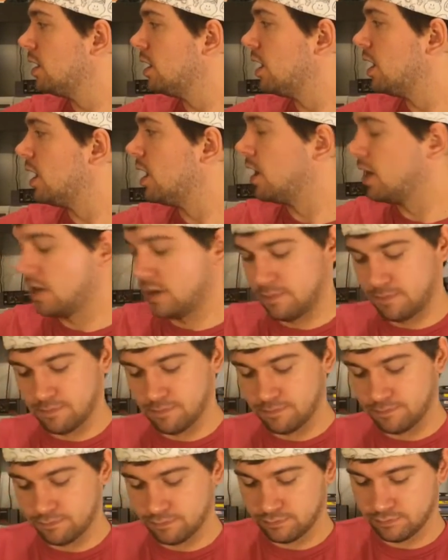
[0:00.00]

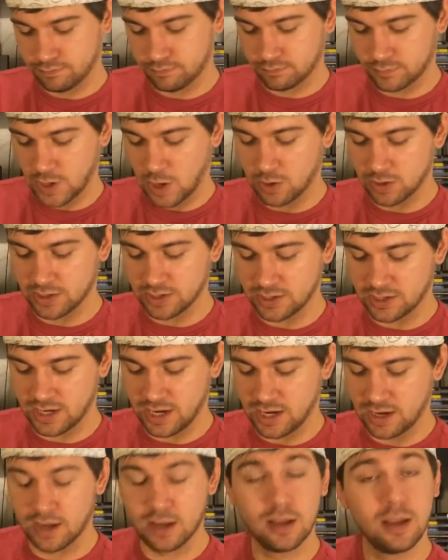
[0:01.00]
Oh, this is
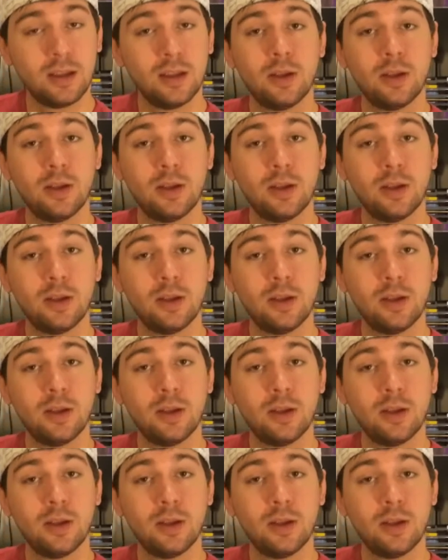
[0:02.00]
neat.